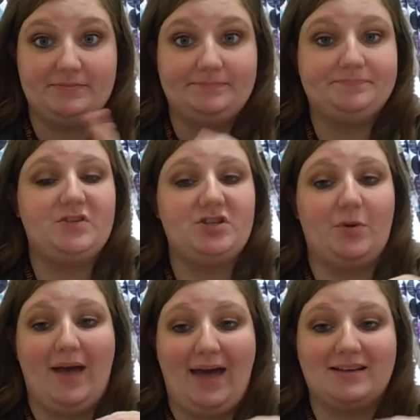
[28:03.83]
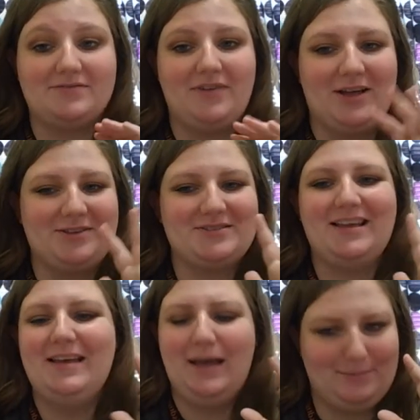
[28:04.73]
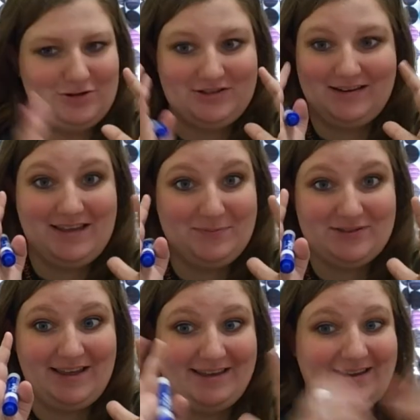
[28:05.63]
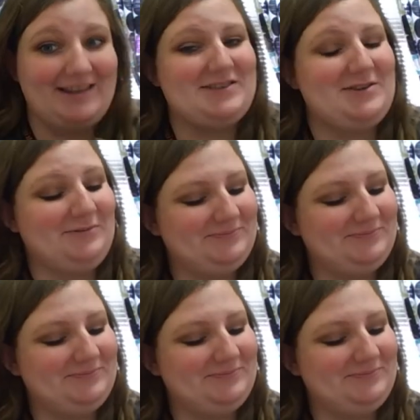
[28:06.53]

So x values, I'm just going to keep saying it at you.